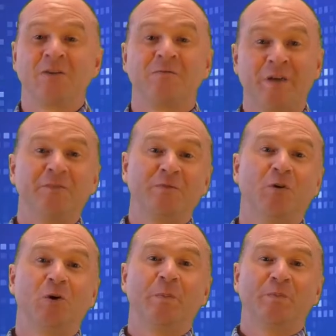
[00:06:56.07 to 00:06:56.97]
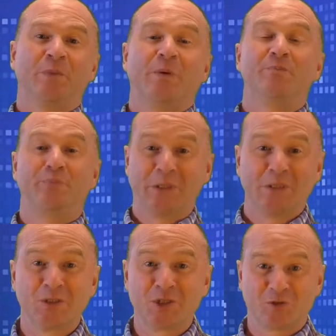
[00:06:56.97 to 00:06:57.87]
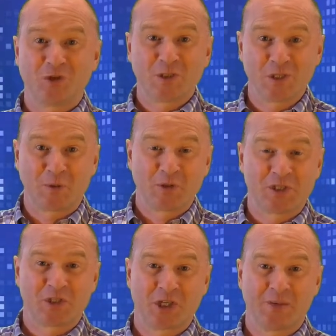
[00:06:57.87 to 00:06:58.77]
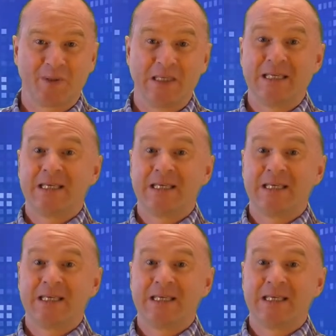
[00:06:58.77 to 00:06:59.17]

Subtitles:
Therefore, build strong sponsorship,